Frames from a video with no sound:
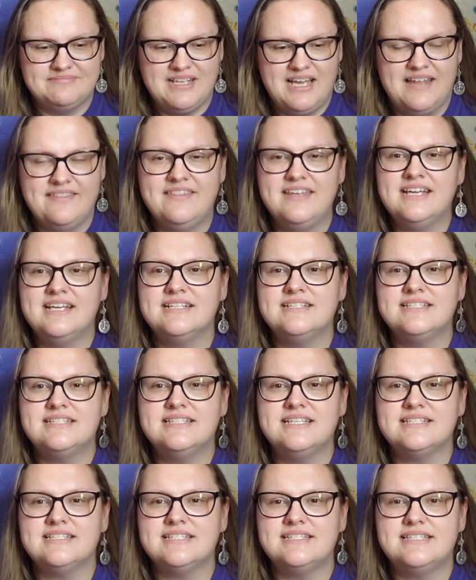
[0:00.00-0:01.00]
I think it's
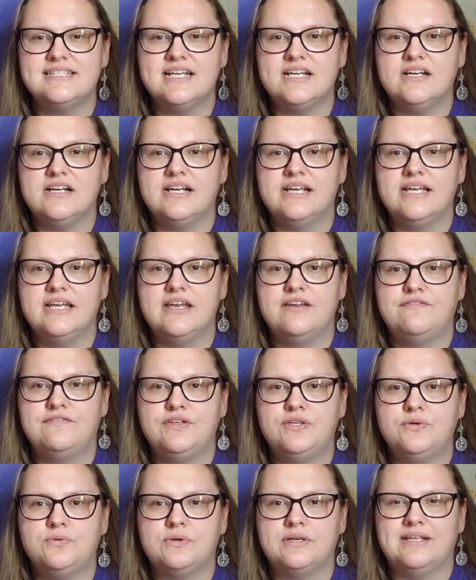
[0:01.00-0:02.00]
necessary if
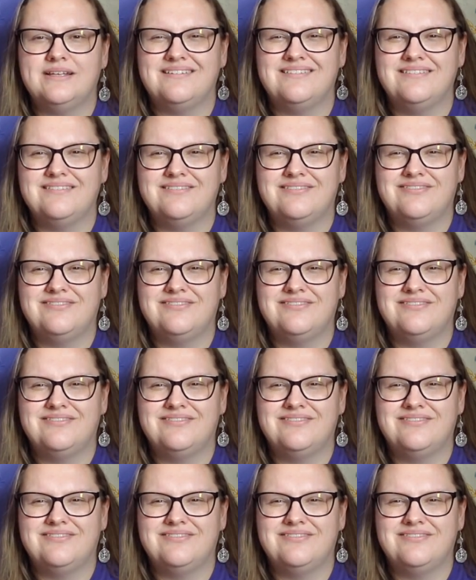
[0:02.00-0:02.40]
you want to